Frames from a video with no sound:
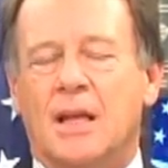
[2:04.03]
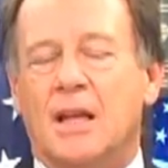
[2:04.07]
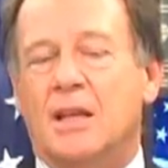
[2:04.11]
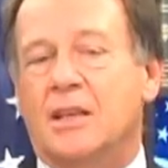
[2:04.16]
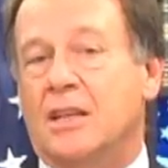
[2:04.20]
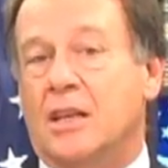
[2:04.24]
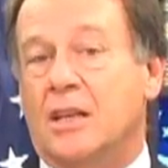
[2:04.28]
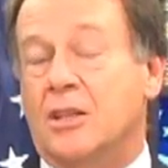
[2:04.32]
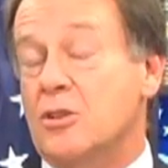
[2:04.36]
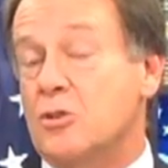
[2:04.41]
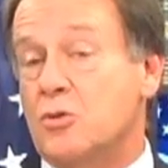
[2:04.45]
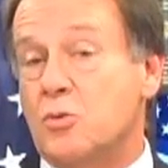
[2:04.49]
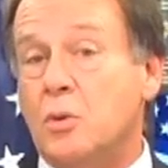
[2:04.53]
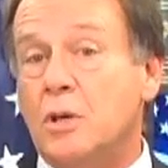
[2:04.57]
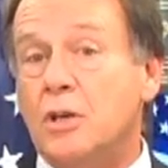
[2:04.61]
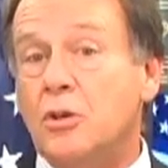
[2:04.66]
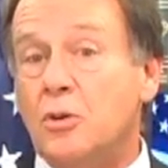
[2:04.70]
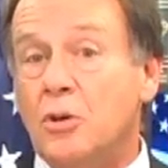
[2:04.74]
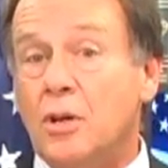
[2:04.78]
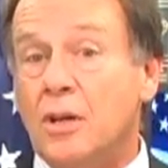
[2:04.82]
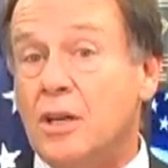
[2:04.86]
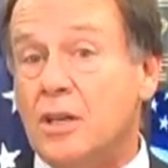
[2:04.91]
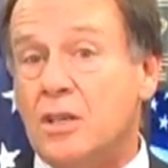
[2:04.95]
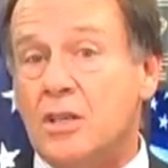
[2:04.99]
Now there's one
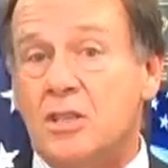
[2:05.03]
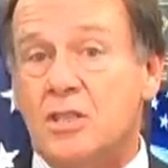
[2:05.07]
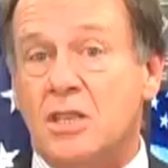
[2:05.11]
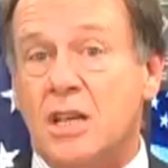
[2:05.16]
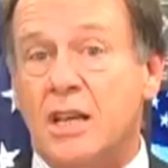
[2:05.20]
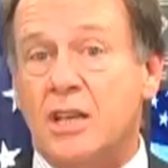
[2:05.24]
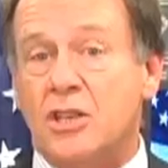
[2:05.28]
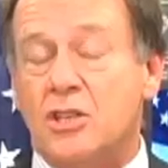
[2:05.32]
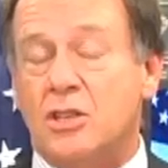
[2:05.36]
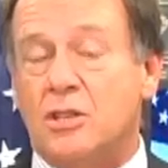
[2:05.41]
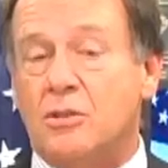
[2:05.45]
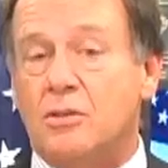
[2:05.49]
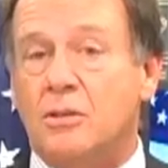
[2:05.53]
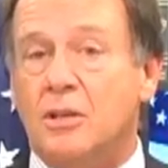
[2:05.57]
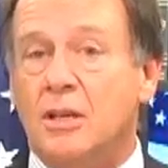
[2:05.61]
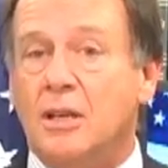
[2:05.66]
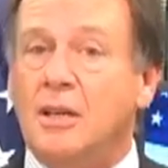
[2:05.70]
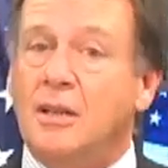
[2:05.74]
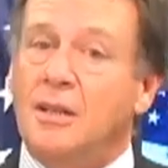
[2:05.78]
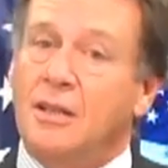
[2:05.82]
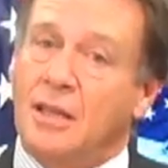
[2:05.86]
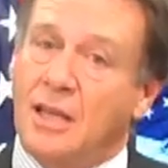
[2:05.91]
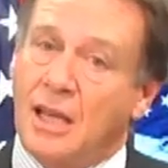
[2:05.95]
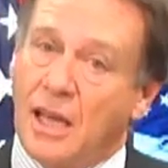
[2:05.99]
organization,
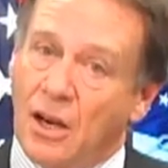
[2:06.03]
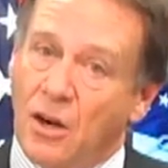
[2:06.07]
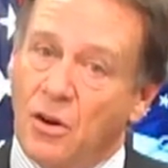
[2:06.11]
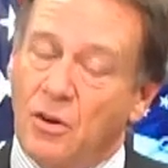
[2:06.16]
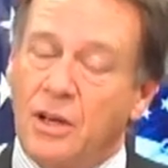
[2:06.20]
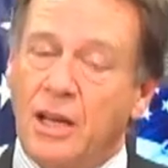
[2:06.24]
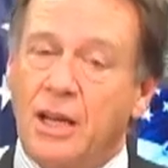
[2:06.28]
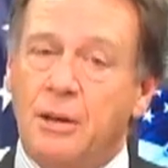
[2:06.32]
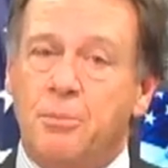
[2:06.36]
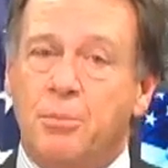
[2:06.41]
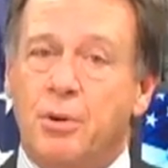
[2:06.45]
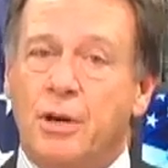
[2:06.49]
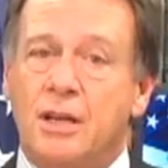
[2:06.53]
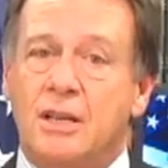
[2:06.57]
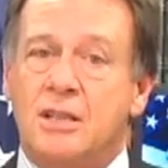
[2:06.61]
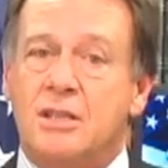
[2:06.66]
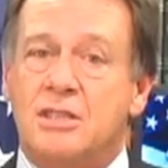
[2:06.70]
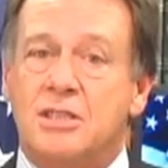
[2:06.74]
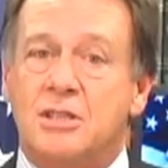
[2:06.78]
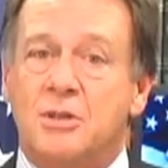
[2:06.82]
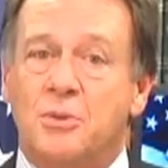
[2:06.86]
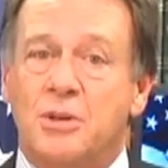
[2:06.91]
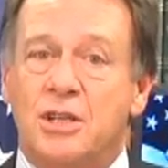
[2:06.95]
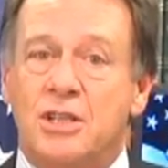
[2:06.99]
CareNet
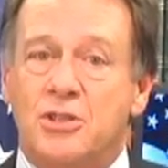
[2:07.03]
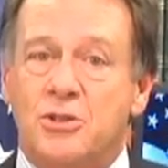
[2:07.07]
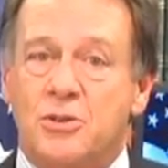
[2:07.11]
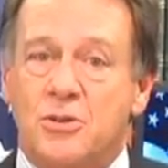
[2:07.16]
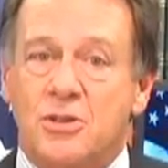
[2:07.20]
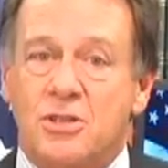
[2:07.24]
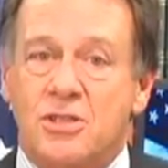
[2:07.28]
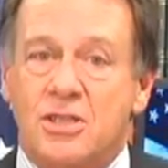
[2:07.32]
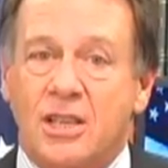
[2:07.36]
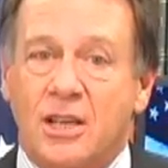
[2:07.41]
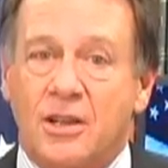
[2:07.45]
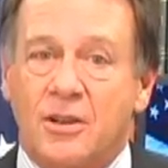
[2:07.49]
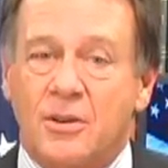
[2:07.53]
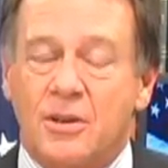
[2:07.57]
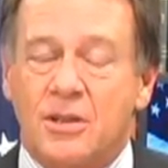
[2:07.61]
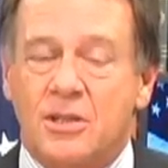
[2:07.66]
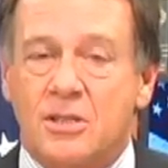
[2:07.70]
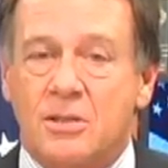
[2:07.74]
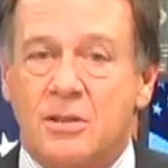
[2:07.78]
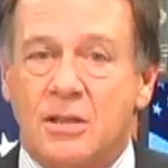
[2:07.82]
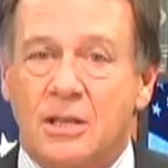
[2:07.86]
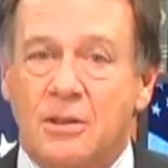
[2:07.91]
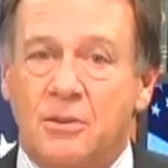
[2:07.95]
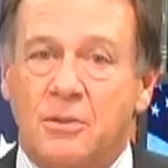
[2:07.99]
Pregnancy Resource Center
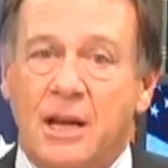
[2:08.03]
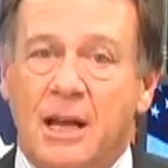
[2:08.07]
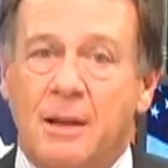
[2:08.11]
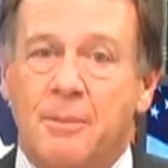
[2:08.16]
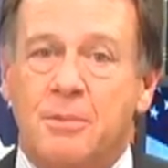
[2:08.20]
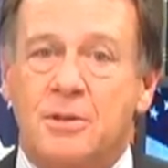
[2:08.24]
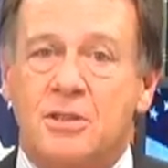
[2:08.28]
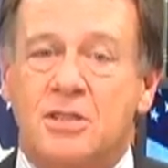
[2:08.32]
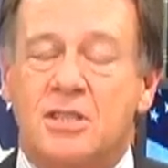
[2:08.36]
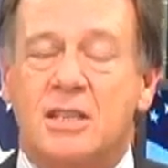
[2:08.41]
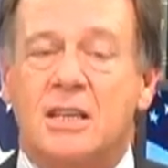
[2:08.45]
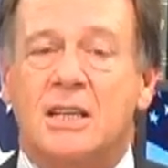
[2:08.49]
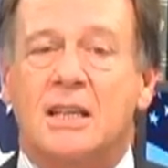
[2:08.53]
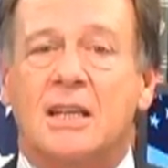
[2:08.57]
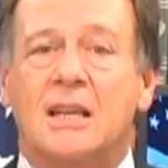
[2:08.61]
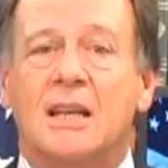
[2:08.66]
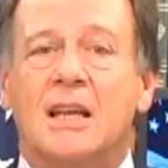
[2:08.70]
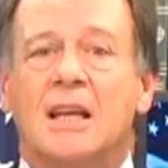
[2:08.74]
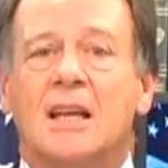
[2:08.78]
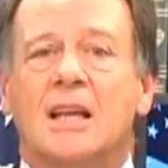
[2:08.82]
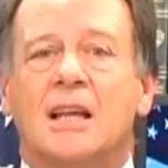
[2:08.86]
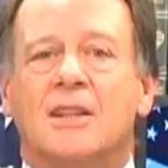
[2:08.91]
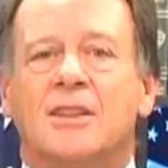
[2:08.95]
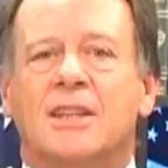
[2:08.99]
in, in Rapid City,
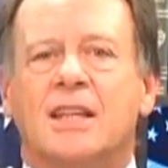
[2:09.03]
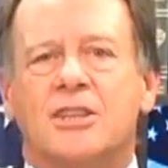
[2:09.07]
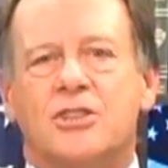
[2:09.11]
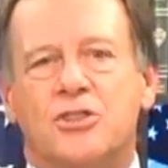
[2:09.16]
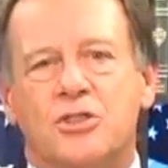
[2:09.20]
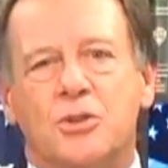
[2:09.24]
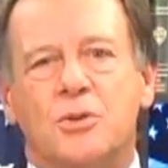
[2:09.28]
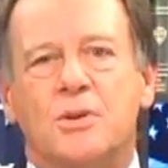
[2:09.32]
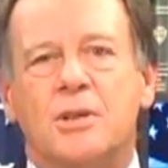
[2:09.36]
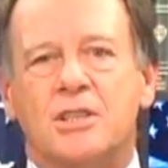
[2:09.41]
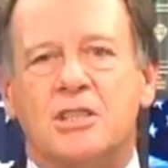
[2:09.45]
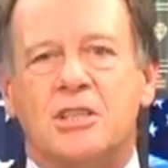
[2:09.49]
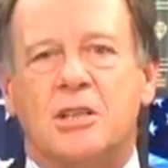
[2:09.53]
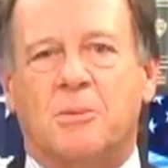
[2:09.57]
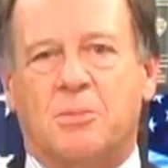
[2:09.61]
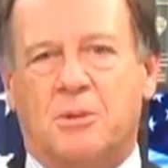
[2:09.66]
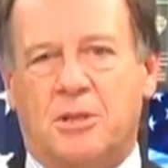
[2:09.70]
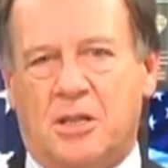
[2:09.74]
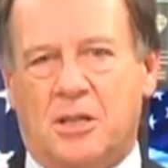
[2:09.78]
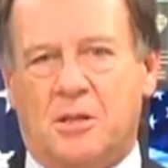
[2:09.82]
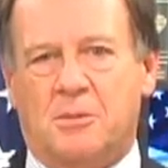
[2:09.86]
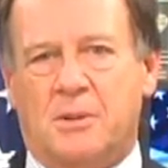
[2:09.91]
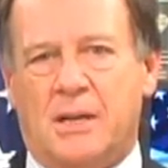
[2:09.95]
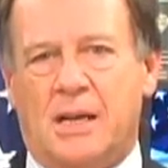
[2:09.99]
that's doing
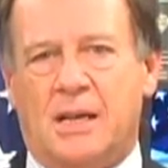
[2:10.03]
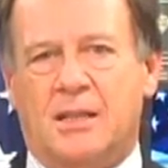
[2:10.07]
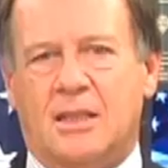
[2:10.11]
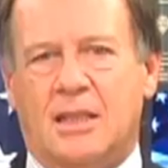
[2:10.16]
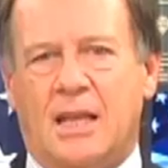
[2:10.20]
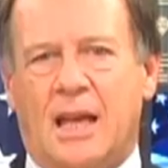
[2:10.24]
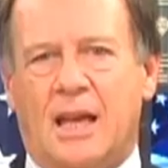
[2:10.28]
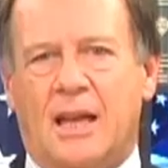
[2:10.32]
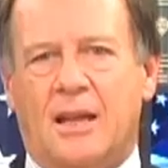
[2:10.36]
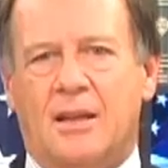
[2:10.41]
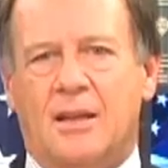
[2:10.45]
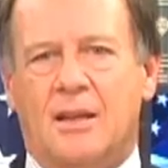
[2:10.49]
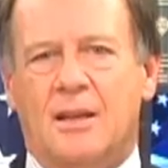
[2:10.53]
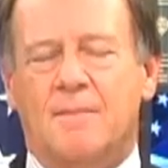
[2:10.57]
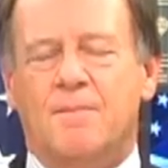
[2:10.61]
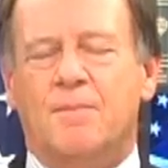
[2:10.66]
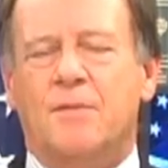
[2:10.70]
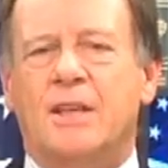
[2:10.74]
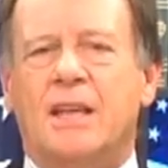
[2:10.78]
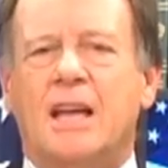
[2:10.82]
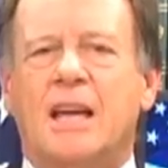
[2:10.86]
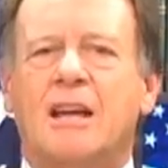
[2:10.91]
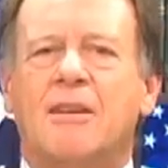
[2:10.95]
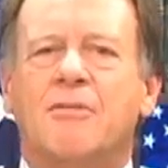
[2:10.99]
something about that.
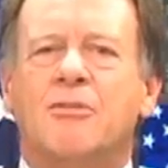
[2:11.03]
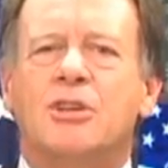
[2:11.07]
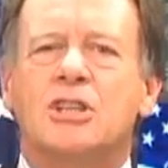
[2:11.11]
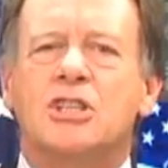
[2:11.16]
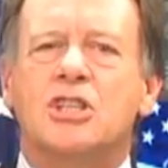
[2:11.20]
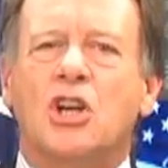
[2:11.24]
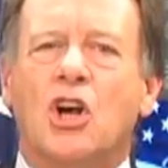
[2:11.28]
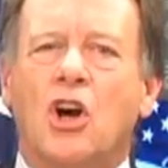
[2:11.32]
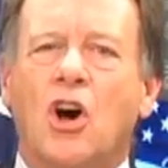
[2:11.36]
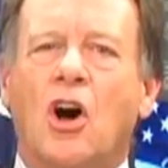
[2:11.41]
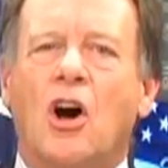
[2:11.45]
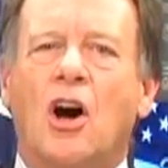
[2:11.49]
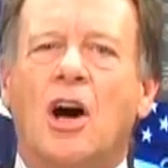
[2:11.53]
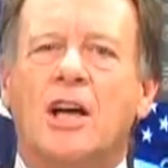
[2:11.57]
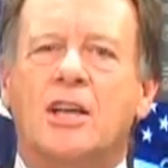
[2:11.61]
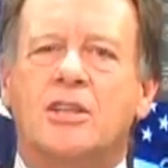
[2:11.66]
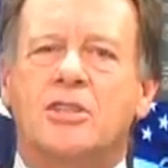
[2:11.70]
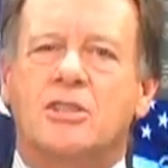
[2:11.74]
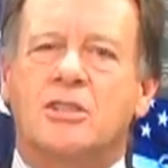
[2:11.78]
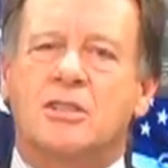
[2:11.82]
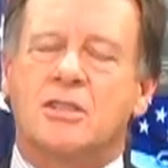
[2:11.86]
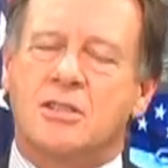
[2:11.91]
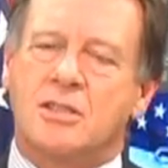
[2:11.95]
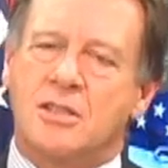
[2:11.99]
The average
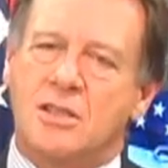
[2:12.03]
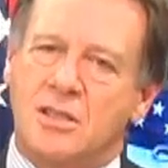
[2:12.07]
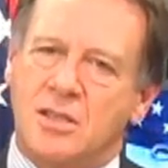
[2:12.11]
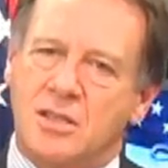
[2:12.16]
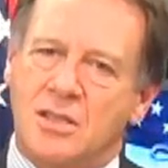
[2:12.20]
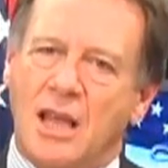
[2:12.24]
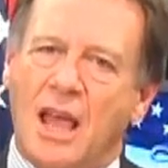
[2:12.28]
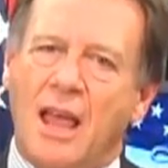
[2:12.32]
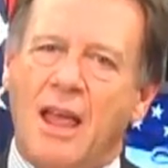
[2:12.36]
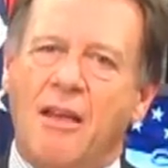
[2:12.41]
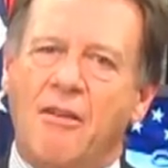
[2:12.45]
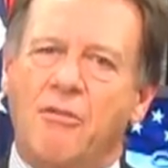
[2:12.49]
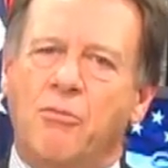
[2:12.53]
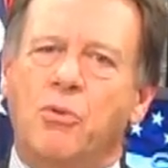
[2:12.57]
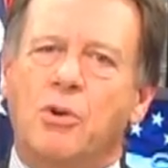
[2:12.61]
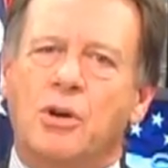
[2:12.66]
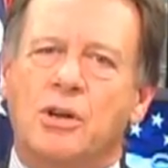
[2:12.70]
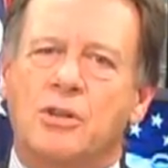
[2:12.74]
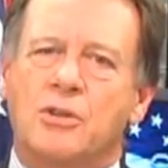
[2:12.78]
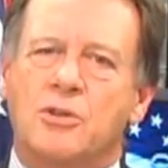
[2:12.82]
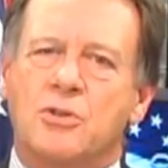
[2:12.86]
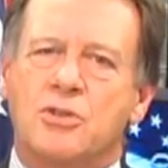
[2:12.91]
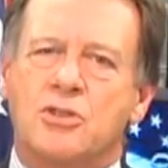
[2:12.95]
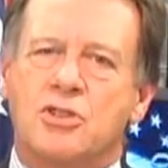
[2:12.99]
cost to save one
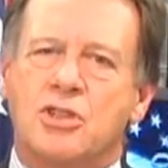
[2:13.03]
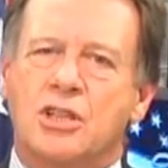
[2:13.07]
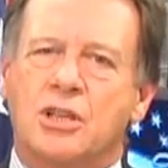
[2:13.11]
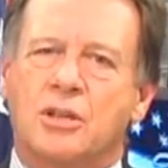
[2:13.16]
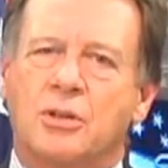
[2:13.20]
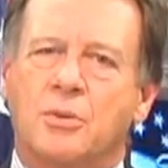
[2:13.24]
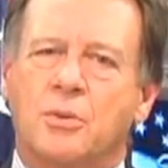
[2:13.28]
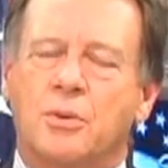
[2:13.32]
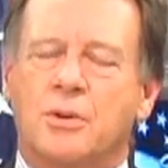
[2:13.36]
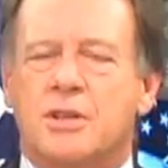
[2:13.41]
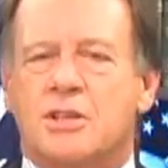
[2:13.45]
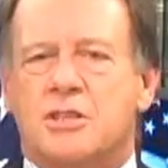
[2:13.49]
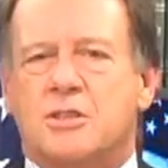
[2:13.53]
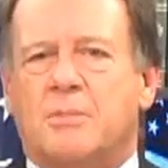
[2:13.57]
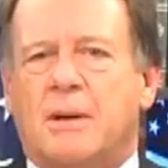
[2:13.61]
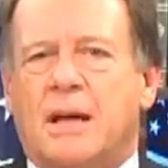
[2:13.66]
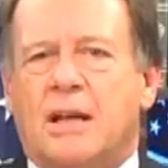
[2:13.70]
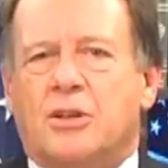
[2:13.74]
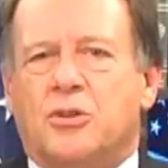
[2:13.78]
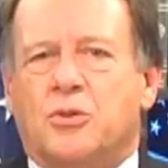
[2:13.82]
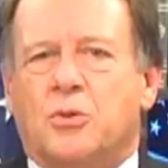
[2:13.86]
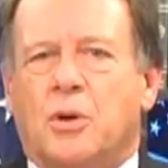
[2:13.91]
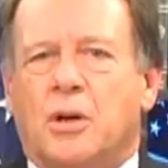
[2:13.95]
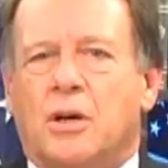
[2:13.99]
of those children is
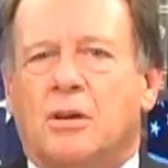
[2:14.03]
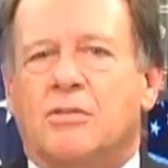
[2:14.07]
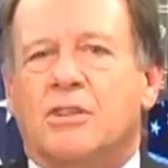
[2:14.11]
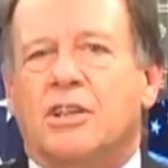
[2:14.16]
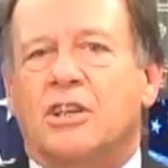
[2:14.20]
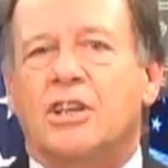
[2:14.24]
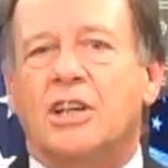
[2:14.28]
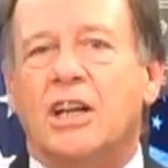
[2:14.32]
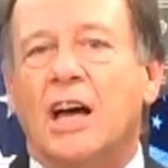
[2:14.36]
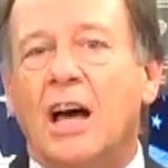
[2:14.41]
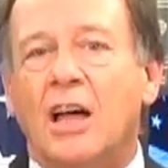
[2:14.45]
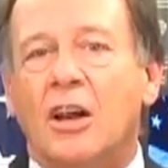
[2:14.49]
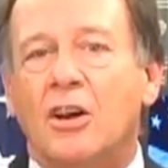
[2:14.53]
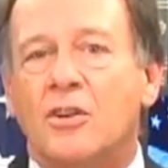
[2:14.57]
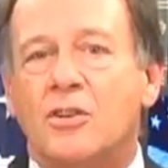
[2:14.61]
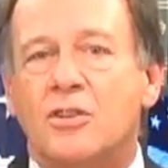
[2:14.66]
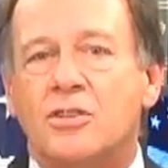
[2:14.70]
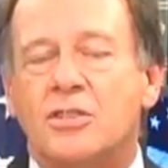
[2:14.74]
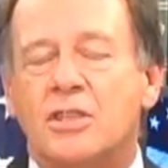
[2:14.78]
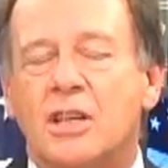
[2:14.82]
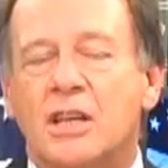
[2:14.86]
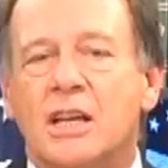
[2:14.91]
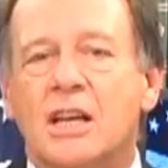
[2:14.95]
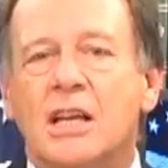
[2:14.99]
about $1,200.